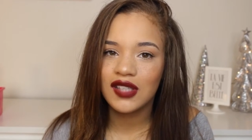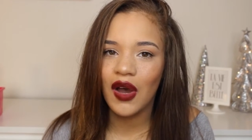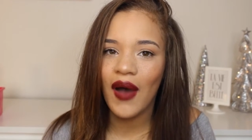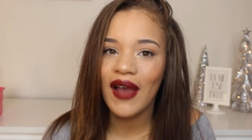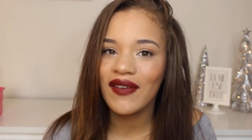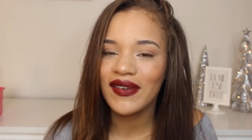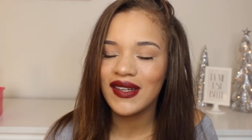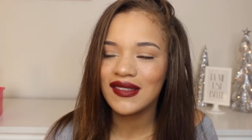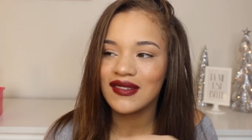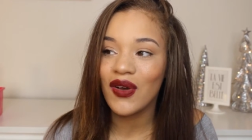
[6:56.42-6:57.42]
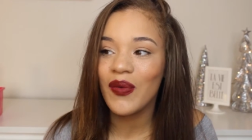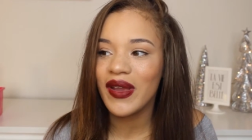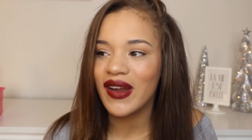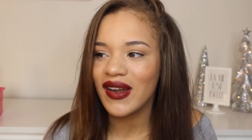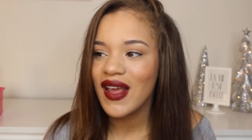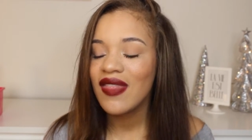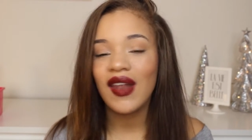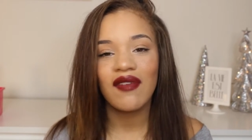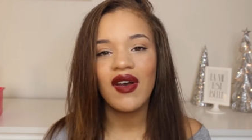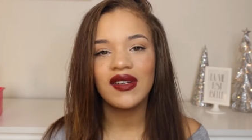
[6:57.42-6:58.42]
So I found it so weird
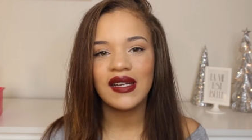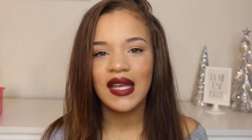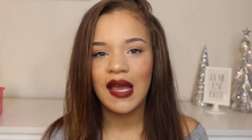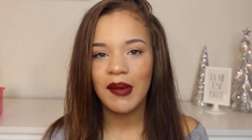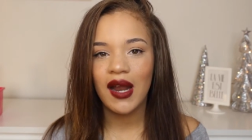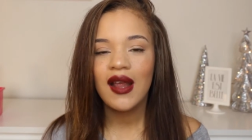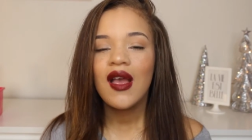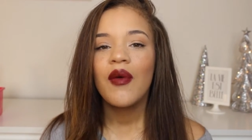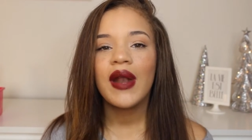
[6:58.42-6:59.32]
that I found it in Kmart.